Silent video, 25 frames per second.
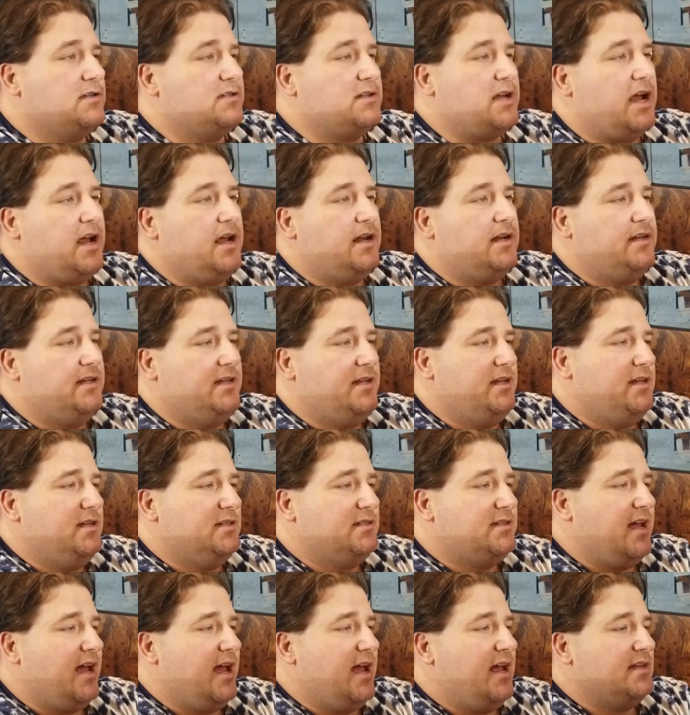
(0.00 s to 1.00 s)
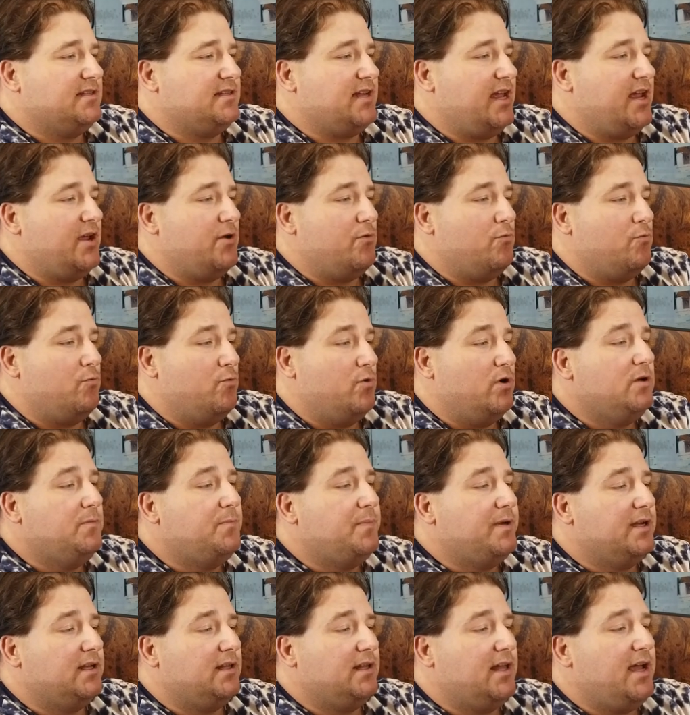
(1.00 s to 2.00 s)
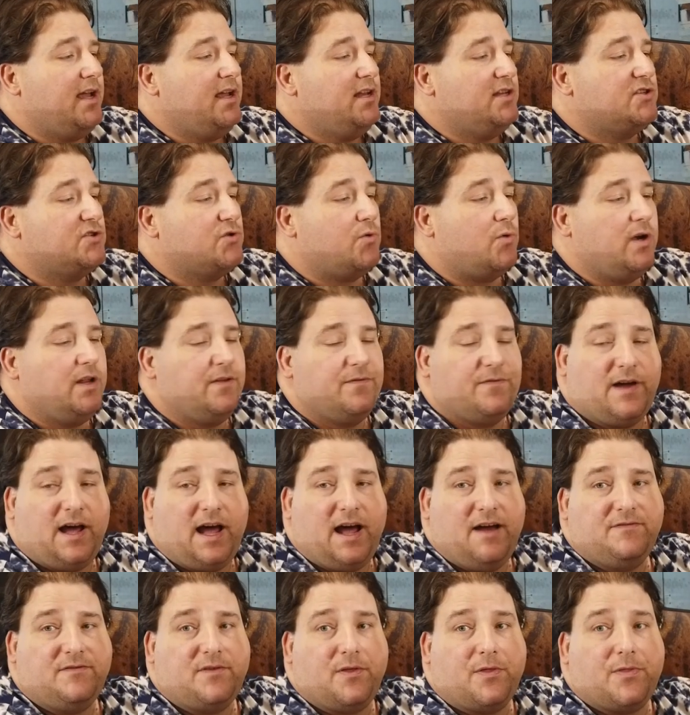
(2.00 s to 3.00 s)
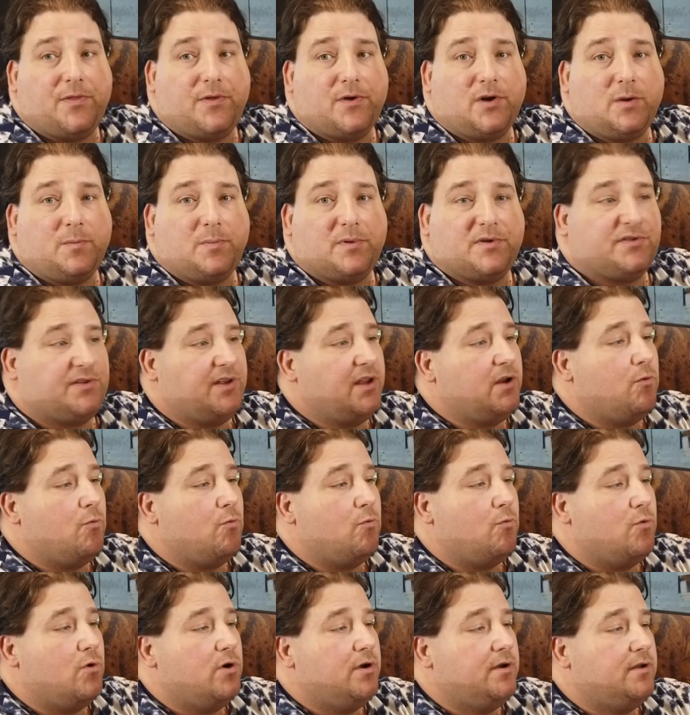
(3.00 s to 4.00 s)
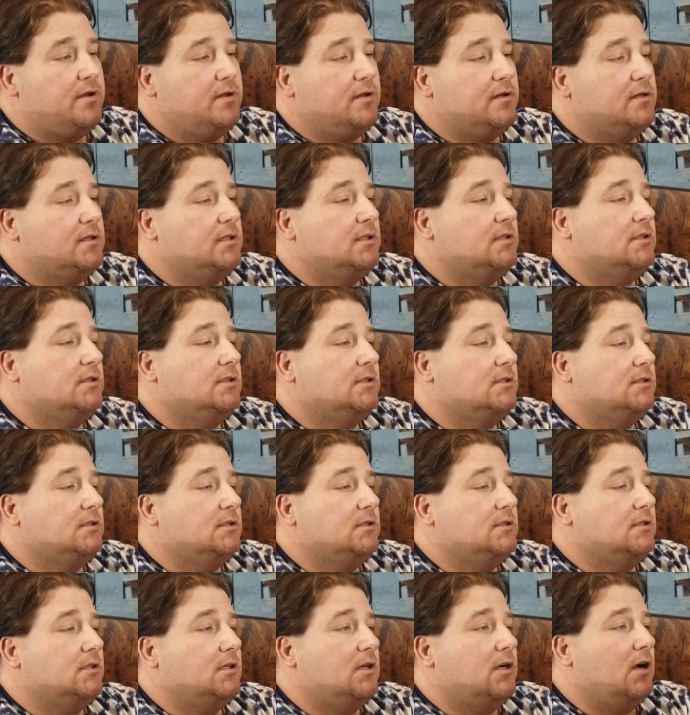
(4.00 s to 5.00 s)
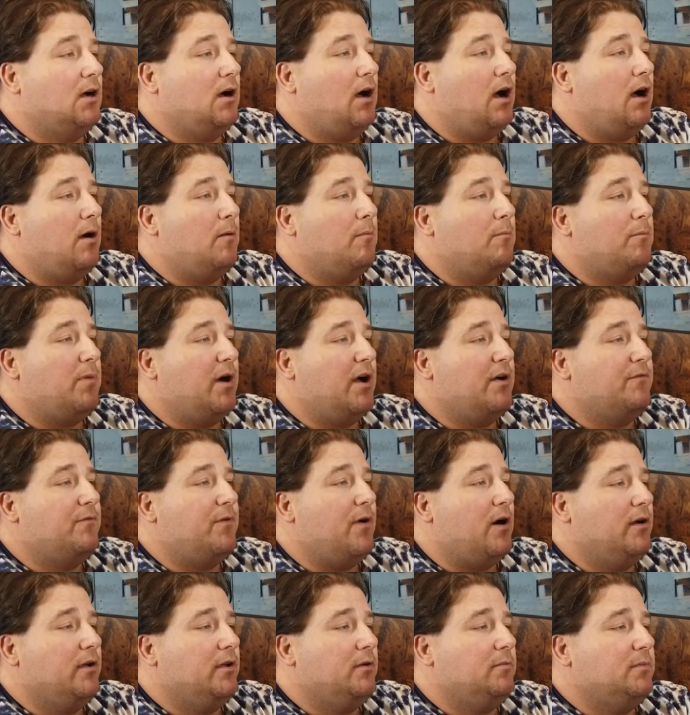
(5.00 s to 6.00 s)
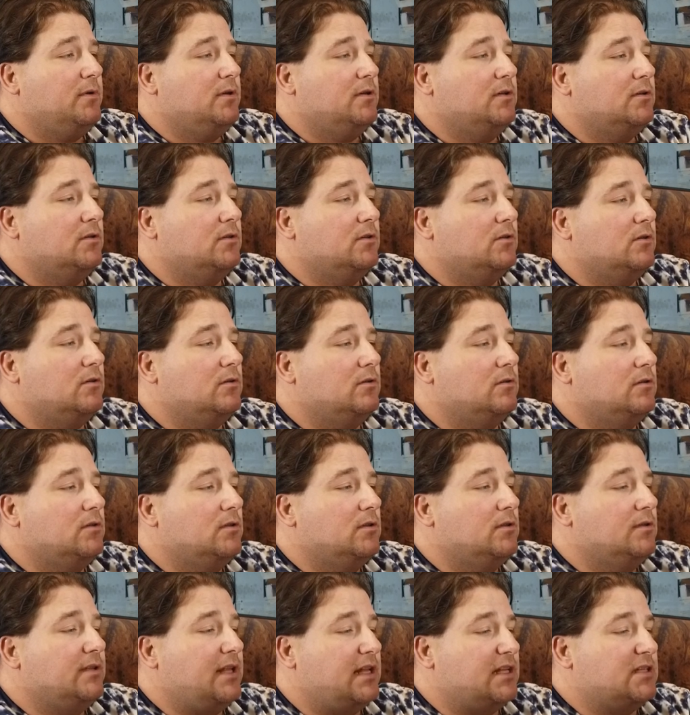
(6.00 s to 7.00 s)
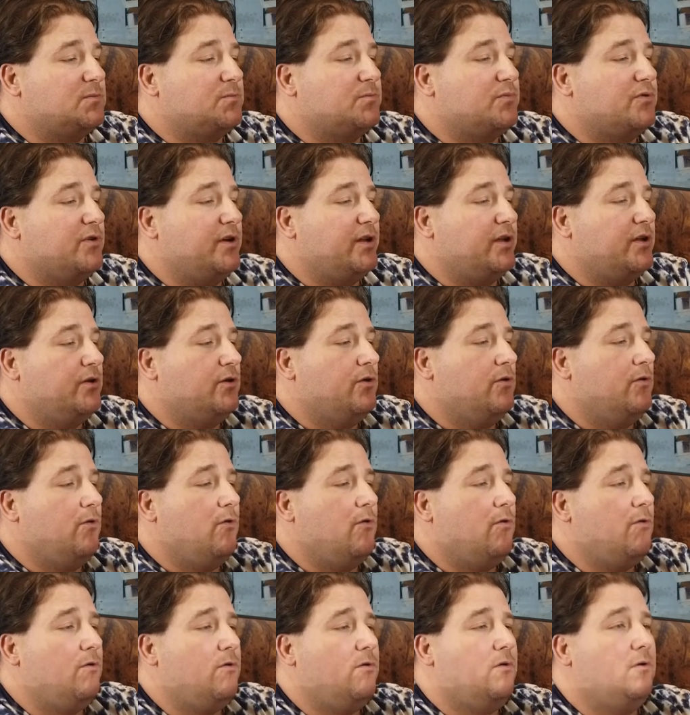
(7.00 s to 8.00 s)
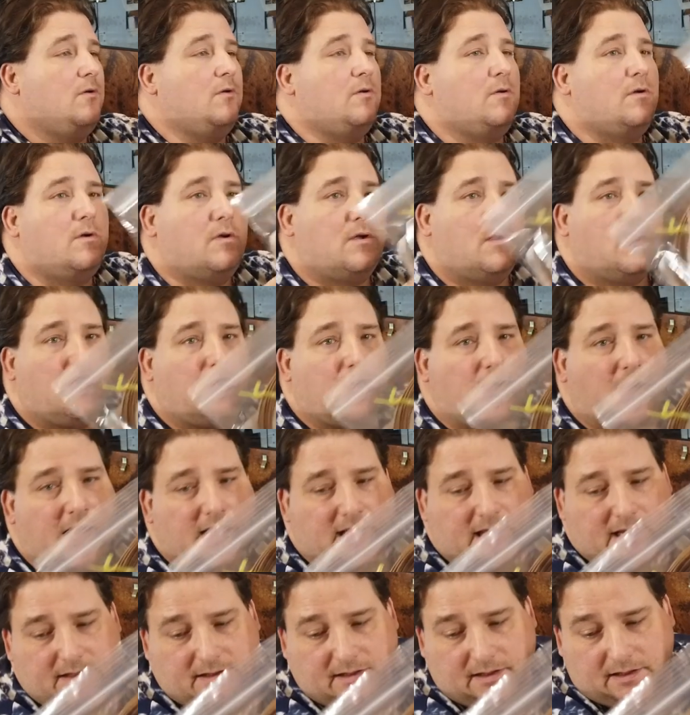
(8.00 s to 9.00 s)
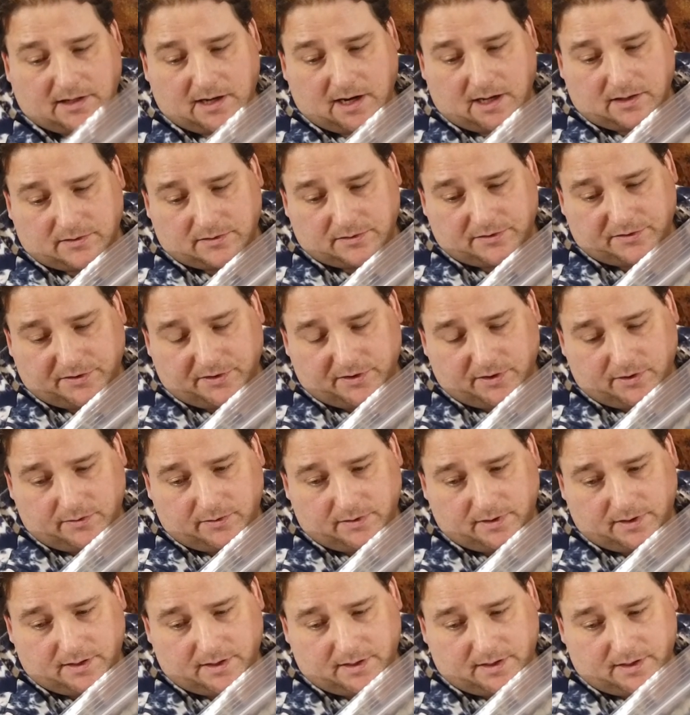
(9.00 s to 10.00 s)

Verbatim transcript: Taiwanese has a wood P L A, twenty-five to thirty percent wood um, by volume. That's pretty cool. I like the color too.